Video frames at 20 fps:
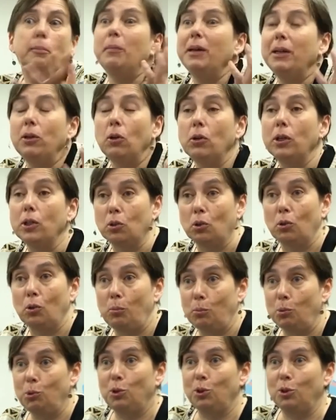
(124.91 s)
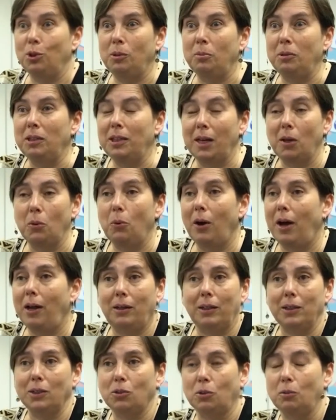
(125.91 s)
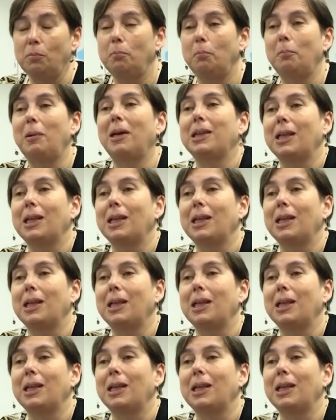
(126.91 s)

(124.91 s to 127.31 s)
and less so that everyone divides the same.